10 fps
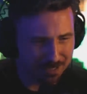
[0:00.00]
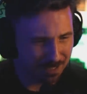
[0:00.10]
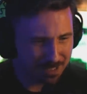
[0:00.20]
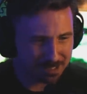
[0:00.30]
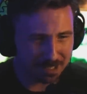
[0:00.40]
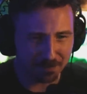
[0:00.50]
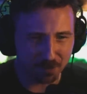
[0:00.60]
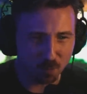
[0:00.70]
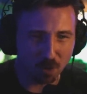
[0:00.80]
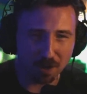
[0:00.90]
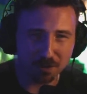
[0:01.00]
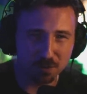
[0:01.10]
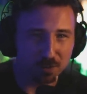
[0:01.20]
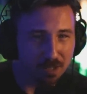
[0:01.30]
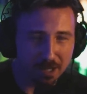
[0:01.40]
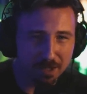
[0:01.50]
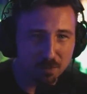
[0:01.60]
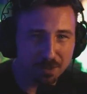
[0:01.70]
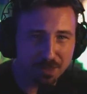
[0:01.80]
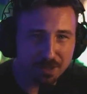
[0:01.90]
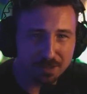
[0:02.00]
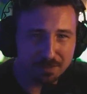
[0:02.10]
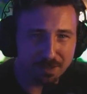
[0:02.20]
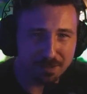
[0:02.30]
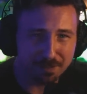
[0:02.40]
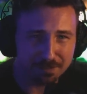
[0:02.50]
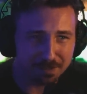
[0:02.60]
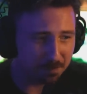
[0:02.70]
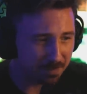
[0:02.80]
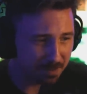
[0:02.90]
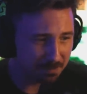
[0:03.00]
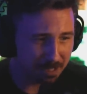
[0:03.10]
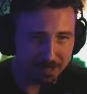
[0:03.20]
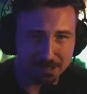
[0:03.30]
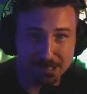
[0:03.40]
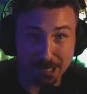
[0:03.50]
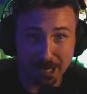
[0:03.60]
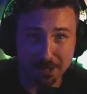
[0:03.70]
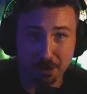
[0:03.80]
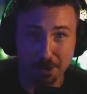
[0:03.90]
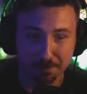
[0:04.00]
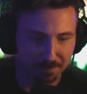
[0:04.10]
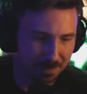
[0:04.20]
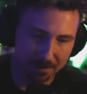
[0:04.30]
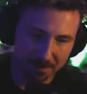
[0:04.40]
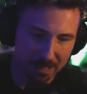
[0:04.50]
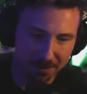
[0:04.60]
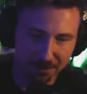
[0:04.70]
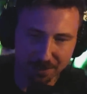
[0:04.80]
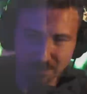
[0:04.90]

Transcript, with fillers: Say if you walked through line with a something like a sidearm. I don't know.